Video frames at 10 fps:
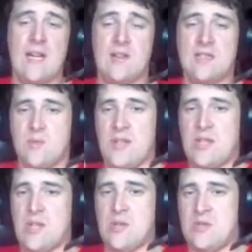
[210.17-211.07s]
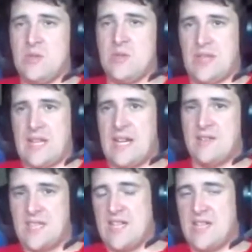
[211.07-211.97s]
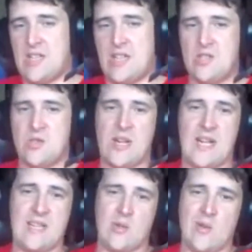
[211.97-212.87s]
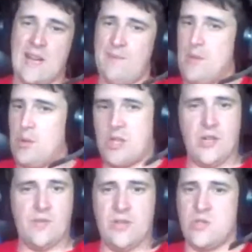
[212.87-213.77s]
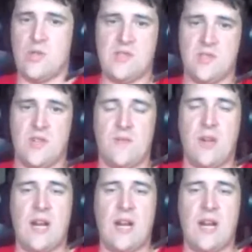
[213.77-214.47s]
because when I go to like outside in the country, I don't have no coverage whatsoever.